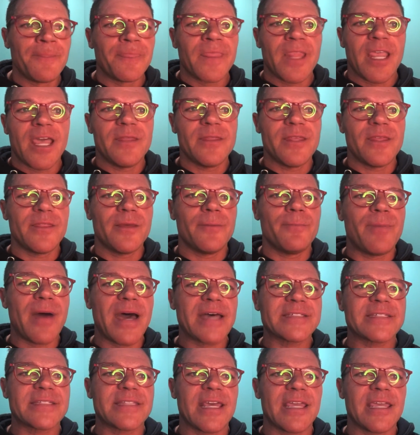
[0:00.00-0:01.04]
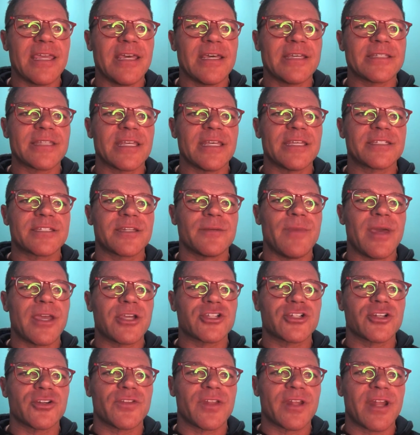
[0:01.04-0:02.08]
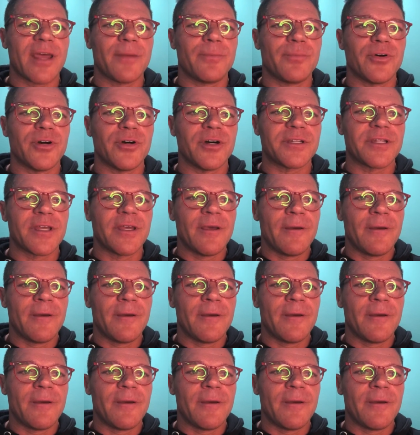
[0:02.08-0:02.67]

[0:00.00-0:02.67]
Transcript: And then the best thing is to make sure that I put...